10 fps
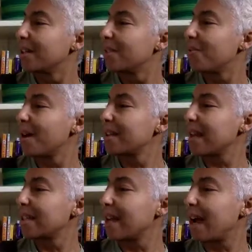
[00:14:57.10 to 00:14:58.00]
was
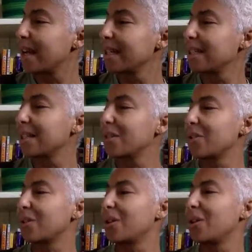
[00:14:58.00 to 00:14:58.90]
a tiny little
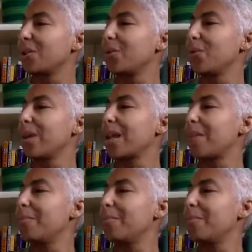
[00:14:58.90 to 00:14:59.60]
girl with a